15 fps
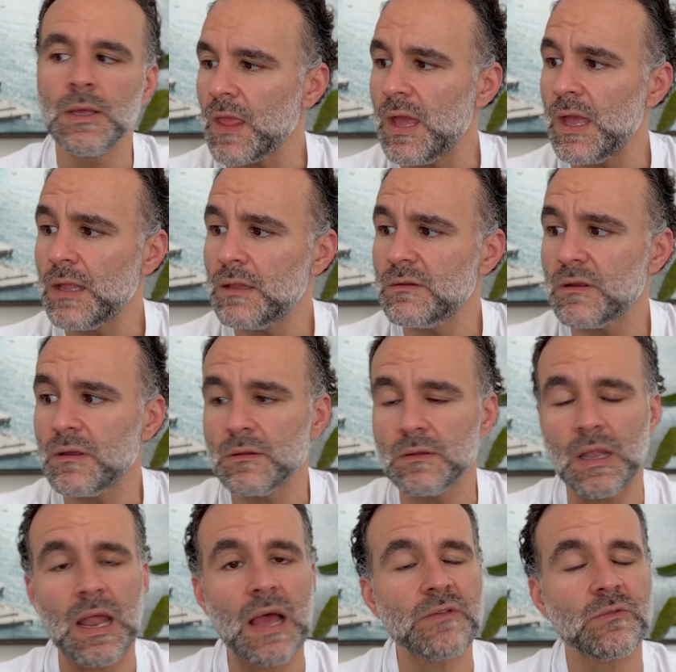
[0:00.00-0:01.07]
And the
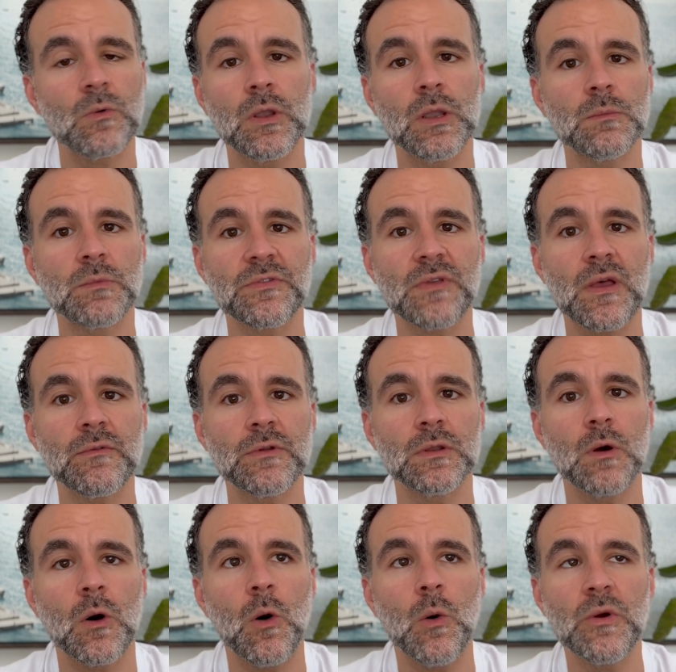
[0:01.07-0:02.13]
last one, number
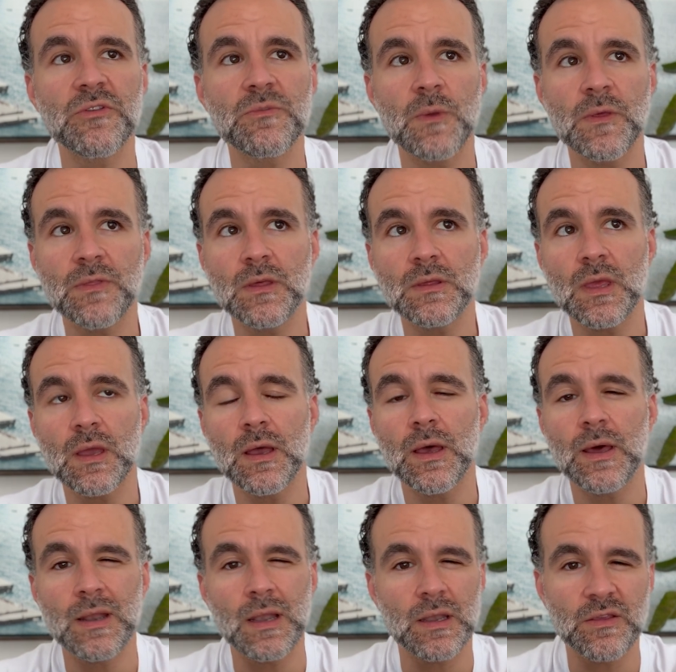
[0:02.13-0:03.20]
7, always be thinking
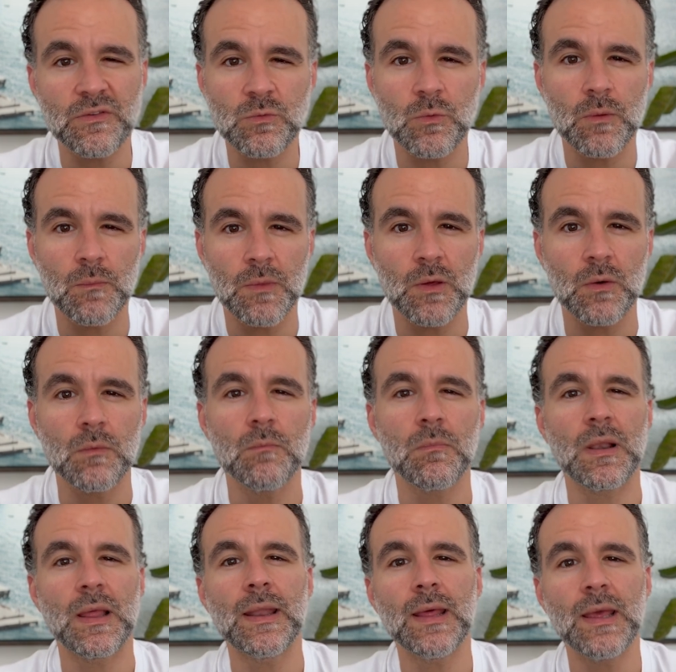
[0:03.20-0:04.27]
ahead at least one meal.
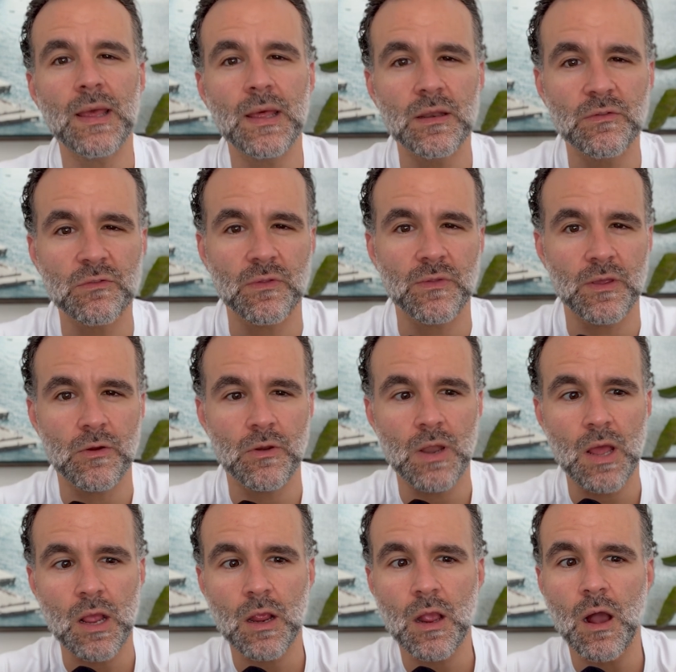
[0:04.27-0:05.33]
Plan ahead so that you're
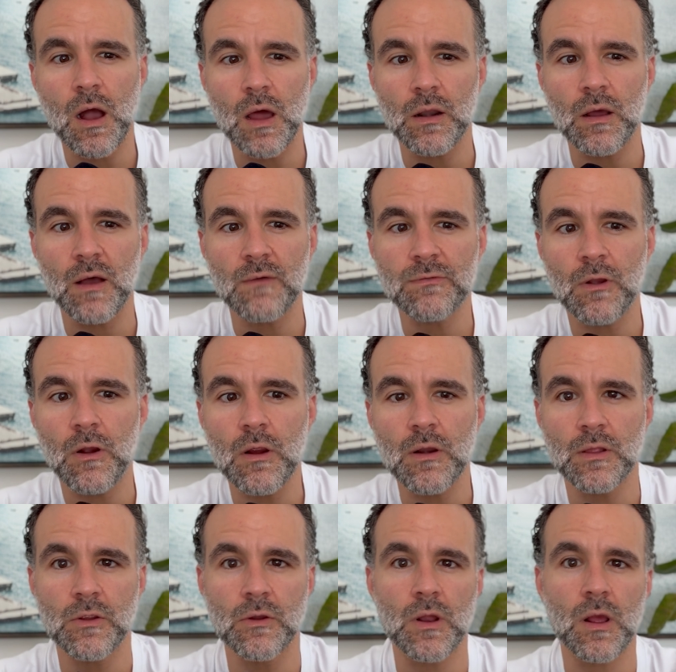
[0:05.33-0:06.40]
not caught off guard
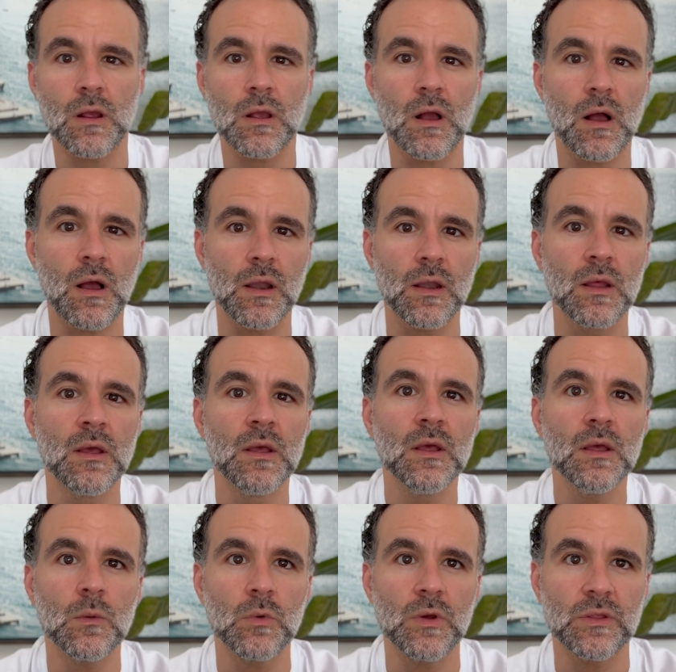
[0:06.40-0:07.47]
and you're not caught
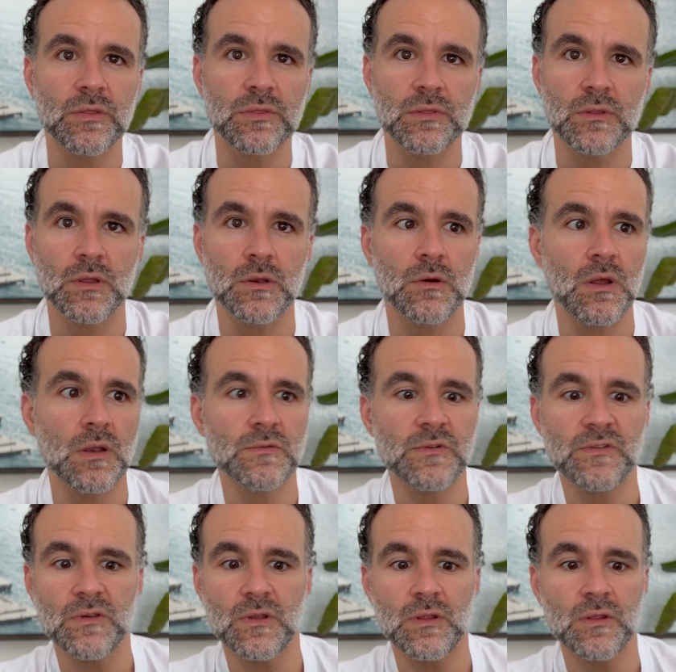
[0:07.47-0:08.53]
with, all of a
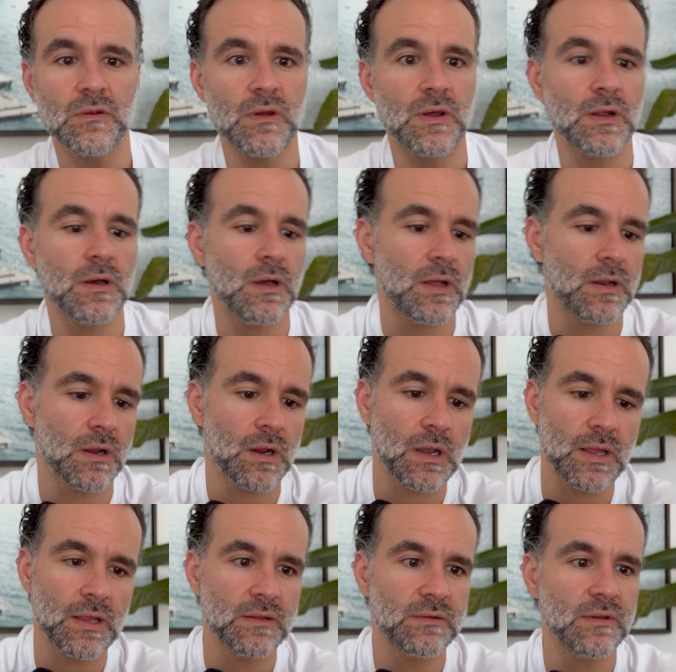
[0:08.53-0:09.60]
sudden you're at a
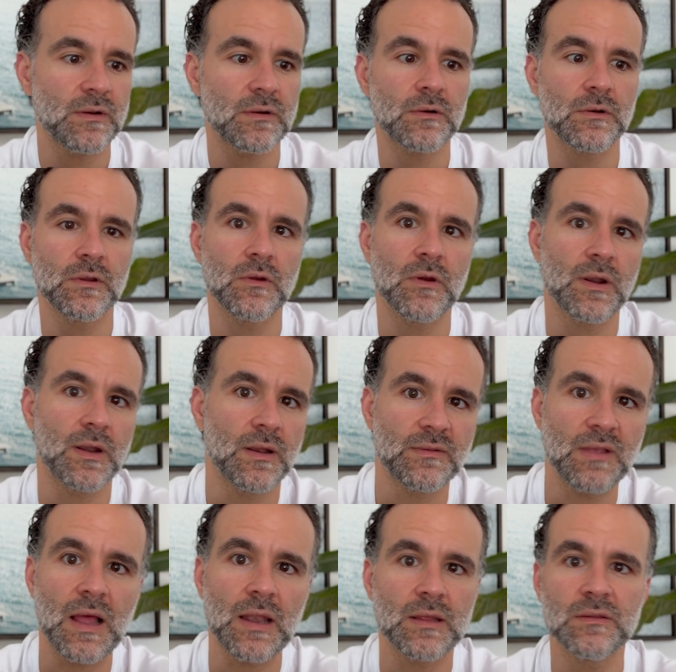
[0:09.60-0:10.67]
client dinner or you're at an
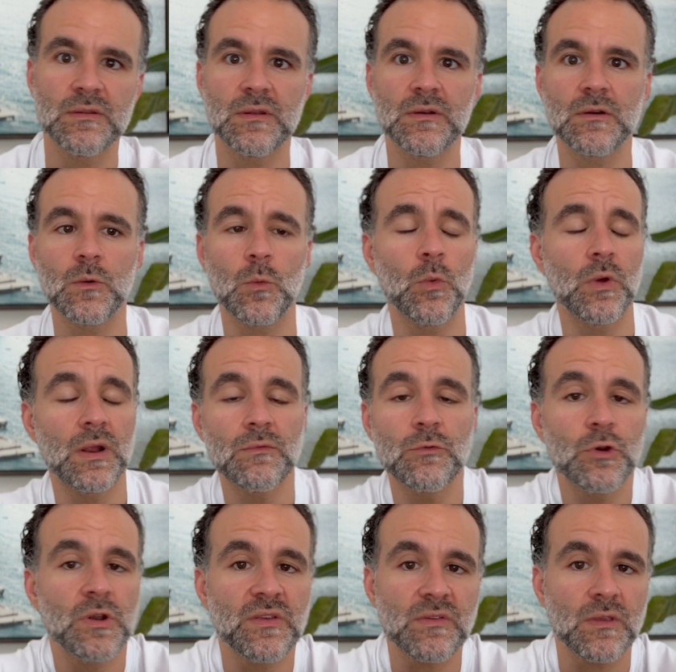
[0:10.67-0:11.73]
Italian dinner or whatever
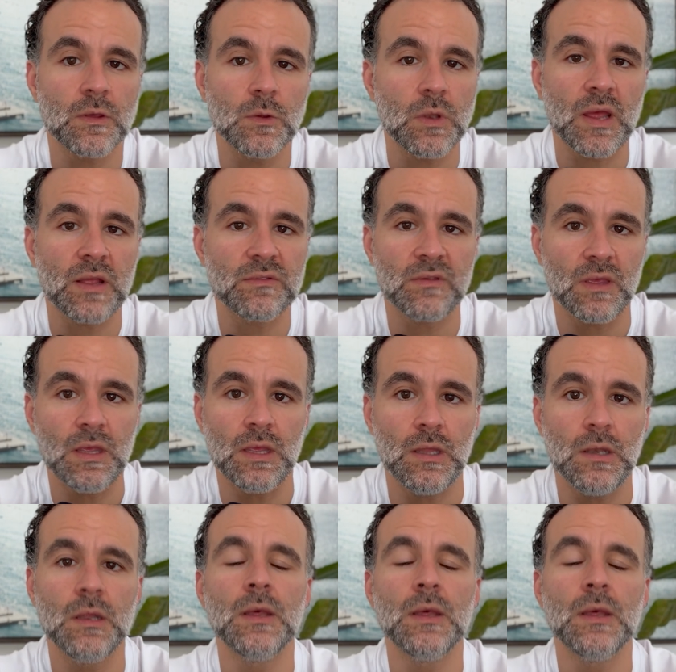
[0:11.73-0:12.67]
it is that you like to eat,